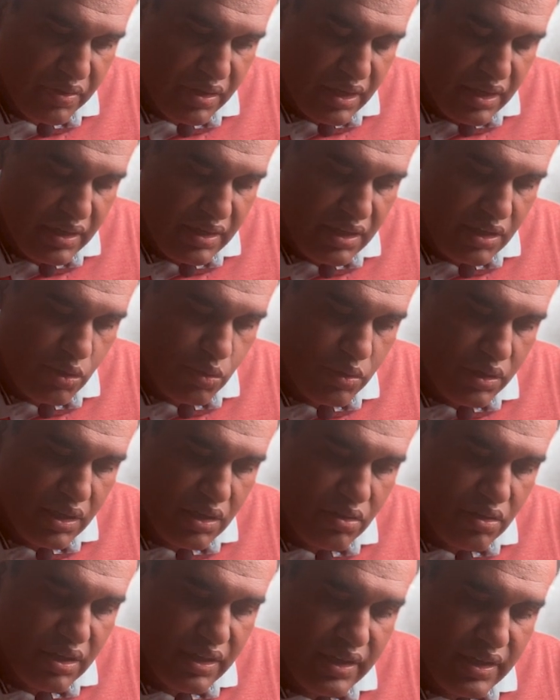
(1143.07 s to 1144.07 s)

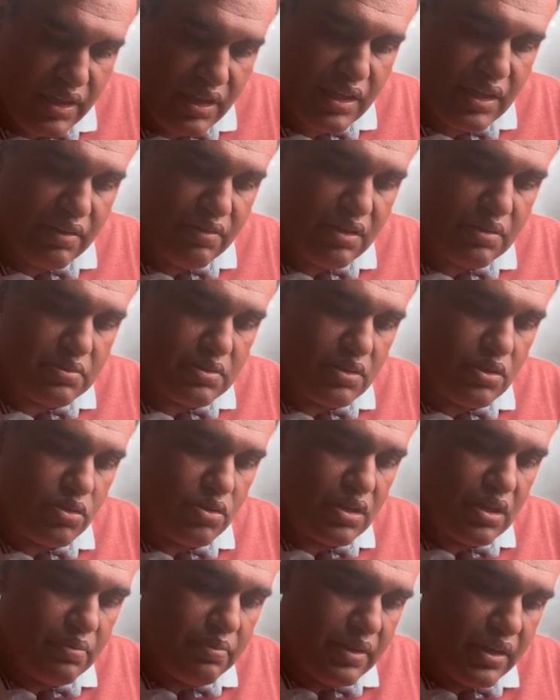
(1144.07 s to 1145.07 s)
82-year-old lady develops a
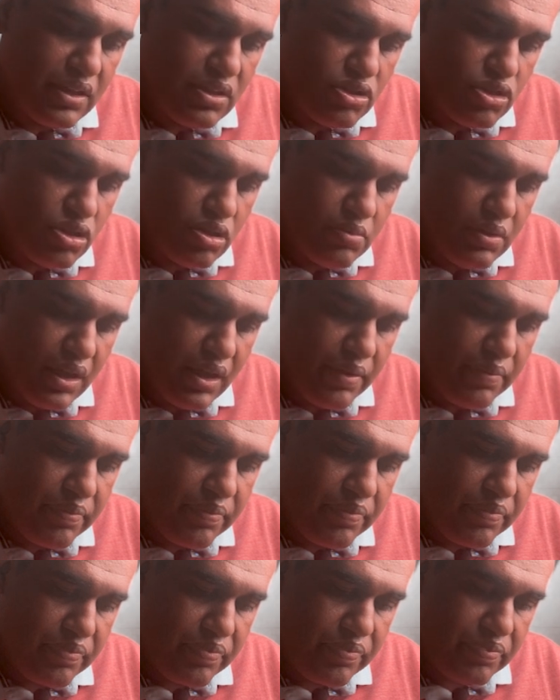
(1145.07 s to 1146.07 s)
dural meningioma
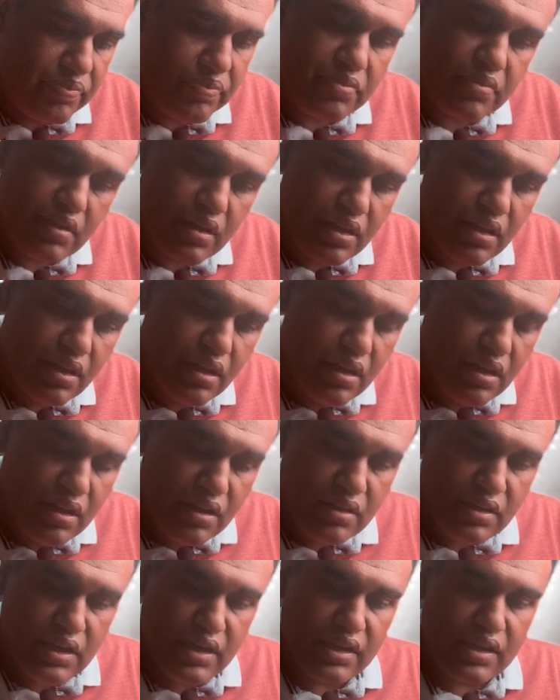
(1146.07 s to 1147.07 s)

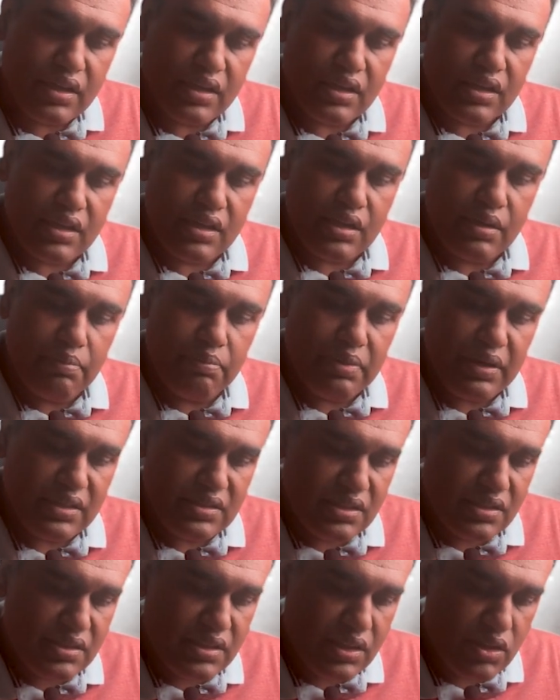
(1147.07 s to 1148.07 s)
that
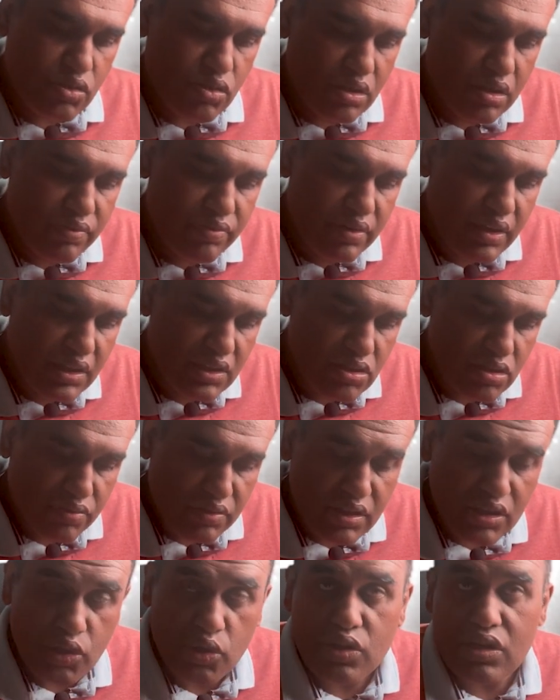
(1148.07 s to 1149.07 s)
compresses the confluence
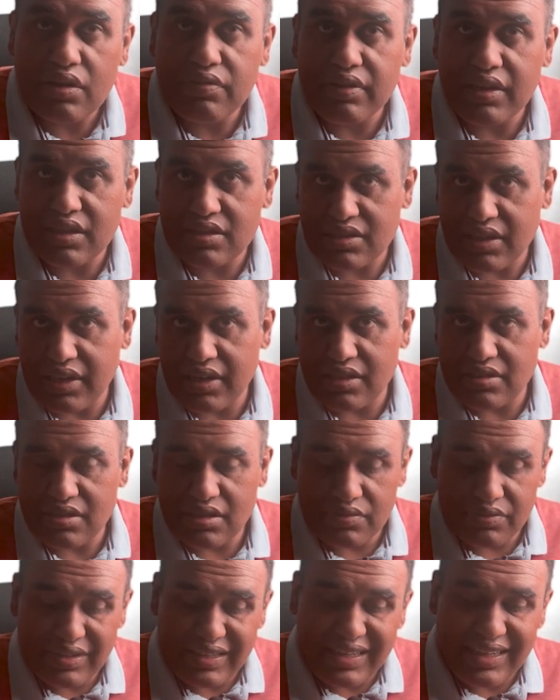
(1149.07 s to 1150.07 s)
of the dural venous sinuses.
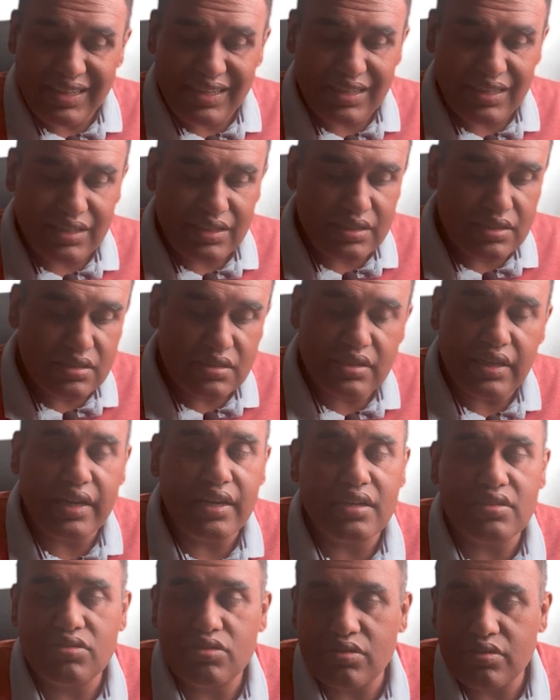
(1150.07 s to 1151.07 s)
We did
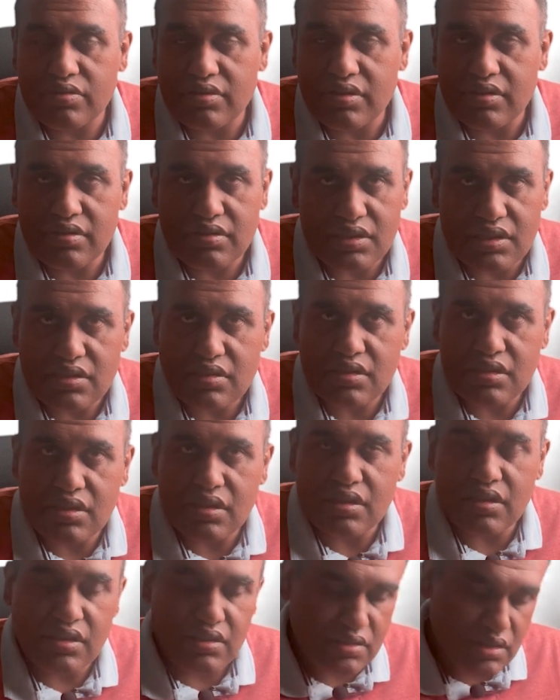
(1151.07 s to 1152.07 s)
sinus over just in
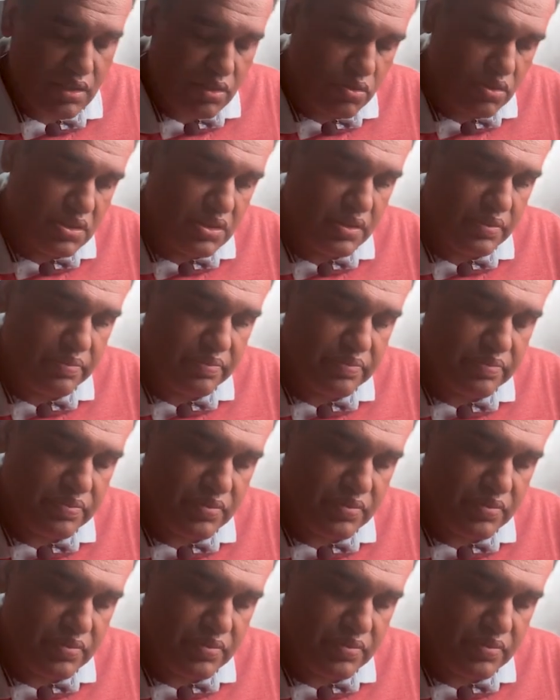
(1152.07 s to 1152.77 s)
the recent question.